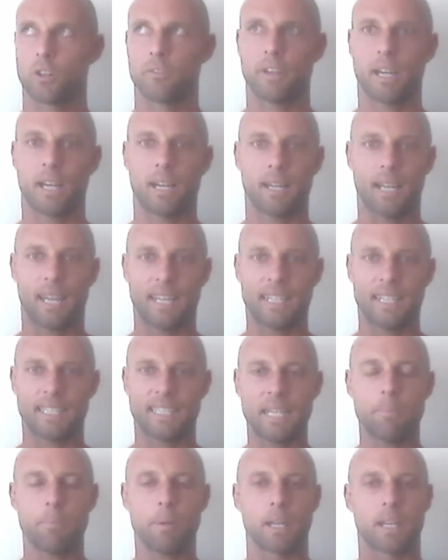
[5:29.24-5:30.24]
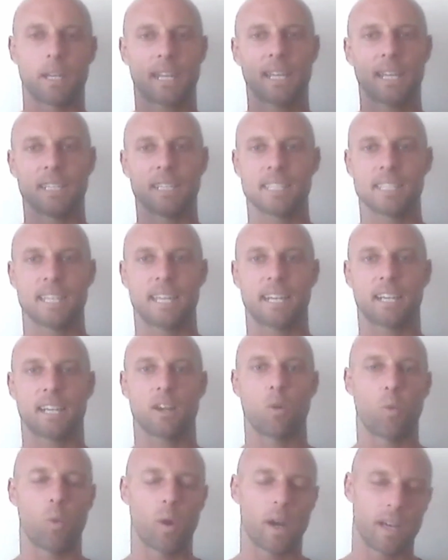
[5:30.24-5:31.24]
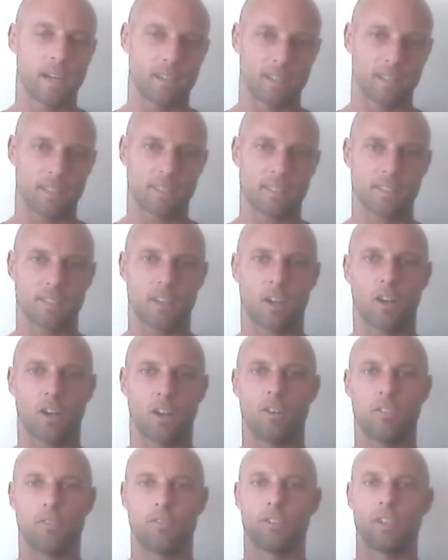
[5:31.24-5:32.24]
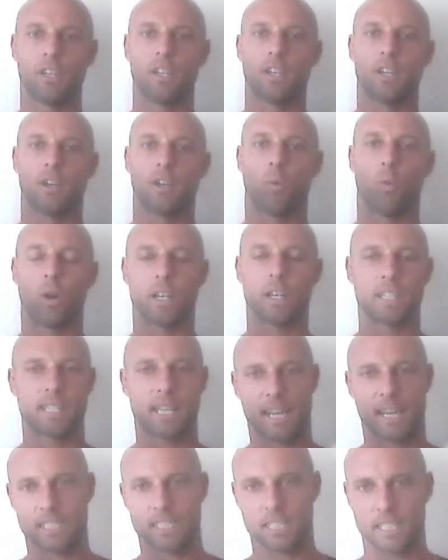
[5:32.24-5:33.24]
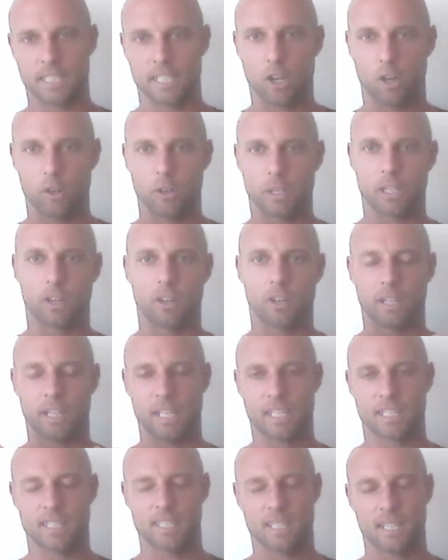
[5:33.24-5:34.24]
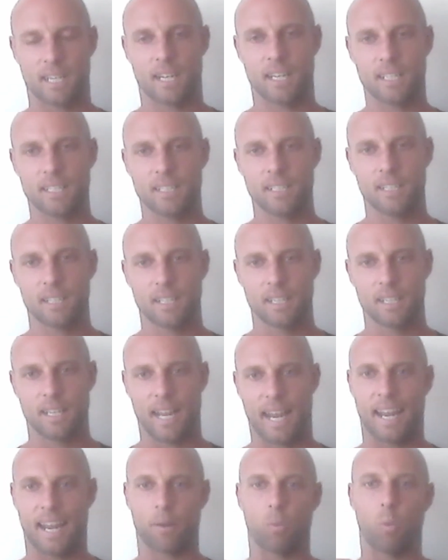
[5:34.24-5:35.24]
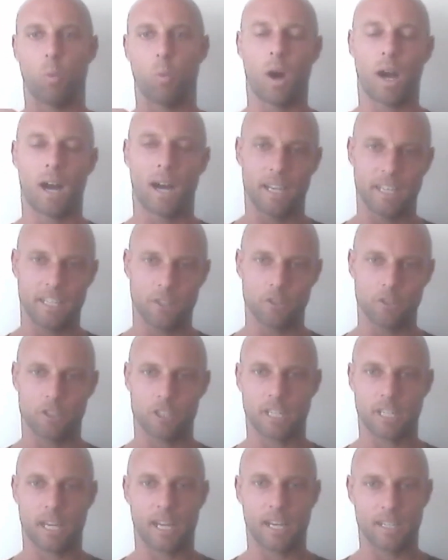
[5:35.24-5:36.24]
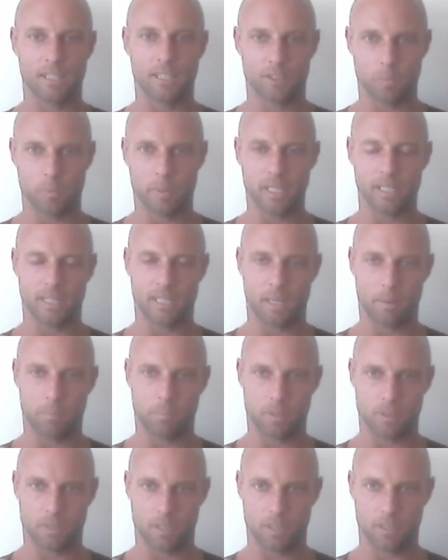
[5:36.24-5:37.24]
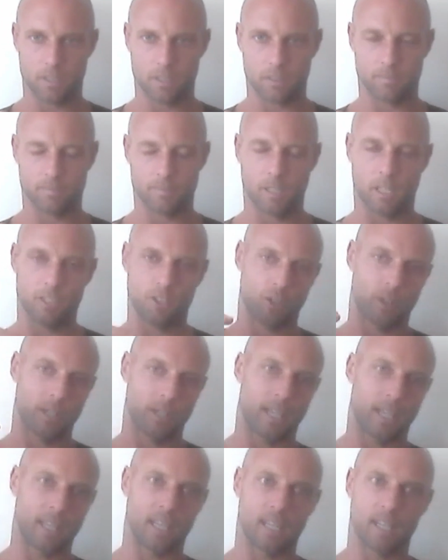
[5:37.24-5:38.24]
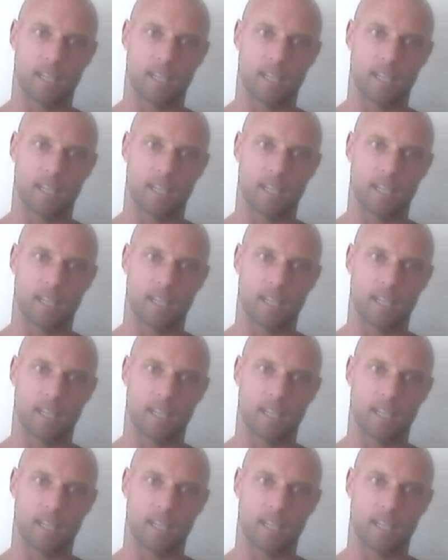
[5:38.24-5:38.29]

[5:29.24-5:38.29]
sort of a deeper kinesthetic awareness of what is actually going on inside and why you scared to be in that position. So